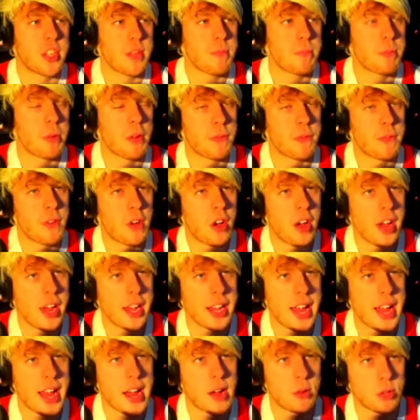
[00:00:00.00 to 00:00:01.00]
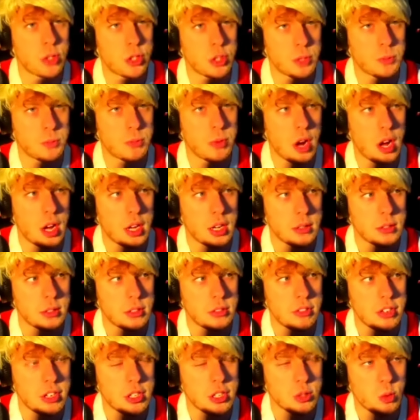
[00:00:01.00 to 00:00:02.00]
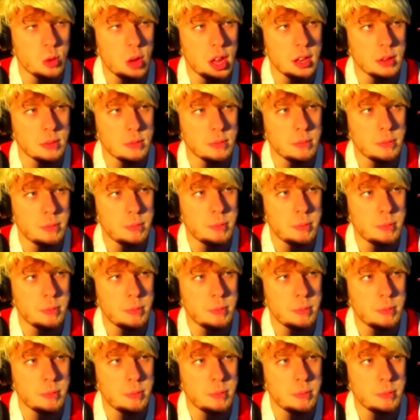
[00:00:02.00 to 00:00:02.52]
Simplifying algebra is one